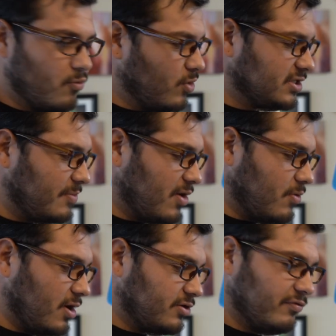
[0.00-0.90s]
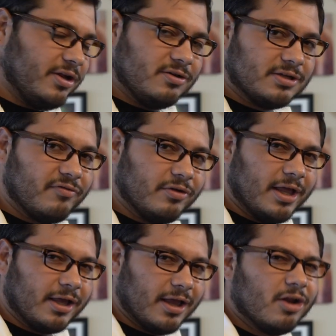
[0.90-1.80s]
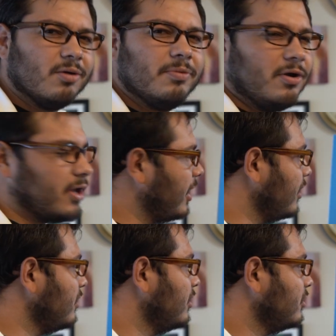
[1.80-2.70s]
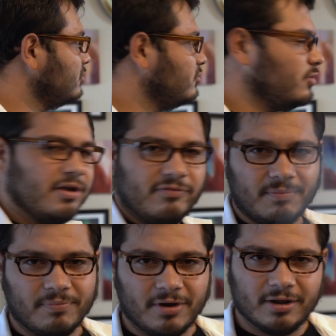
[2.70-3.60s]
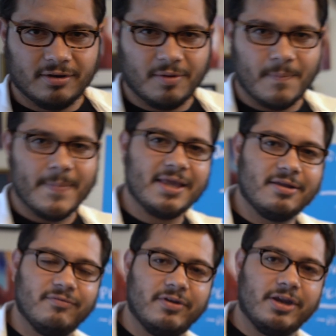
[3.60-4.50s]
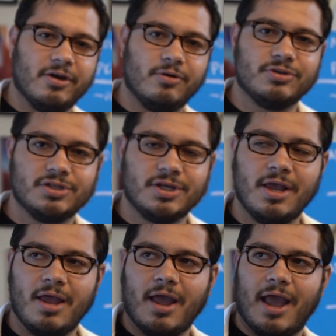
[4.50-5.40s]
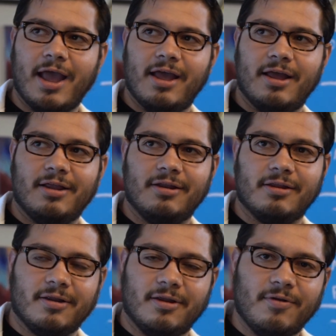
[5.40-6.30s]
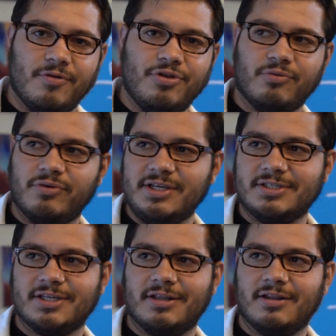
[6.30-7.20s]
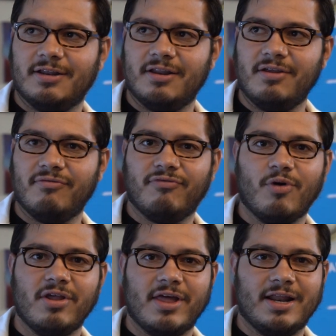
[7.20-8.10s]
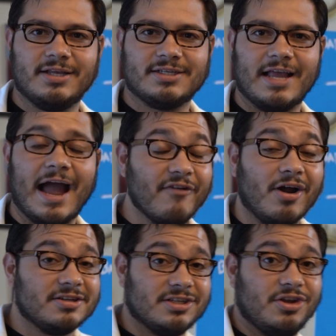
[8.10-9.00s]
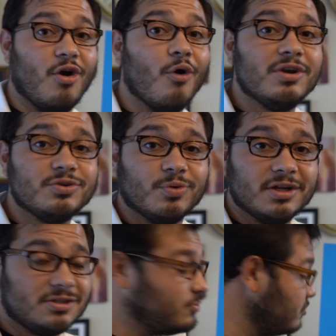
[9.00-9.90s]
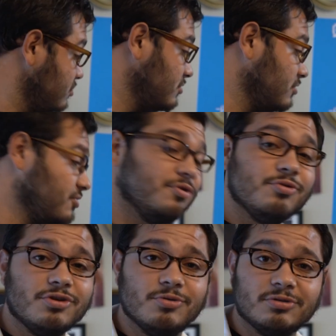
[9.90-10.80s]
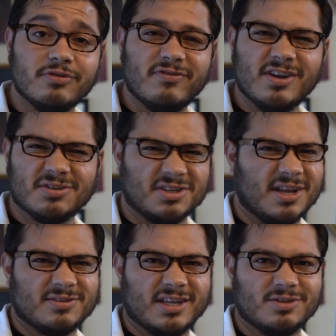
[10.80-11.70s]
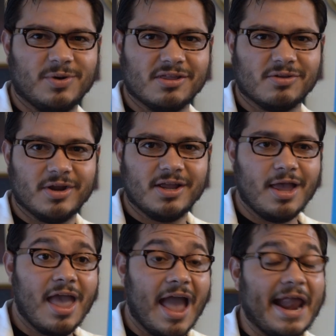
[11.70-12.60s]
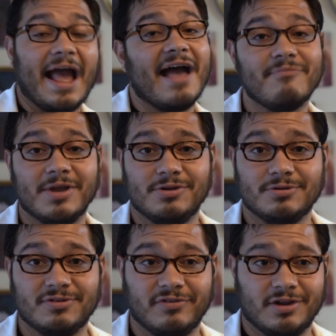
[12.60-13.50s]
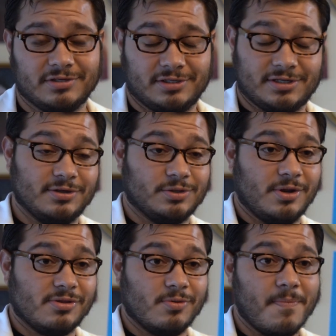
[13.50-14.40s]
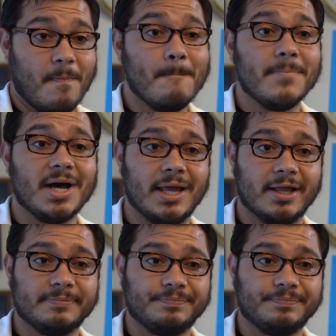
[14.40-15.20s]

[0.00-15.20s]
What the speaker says: Once I make 100 videos, I feel like it'll be okay to give up on making videos. And the reason for that is I've honestly always wanted to do YouTube videos since I was like 23, and I have made YouTube videos since I was 23, but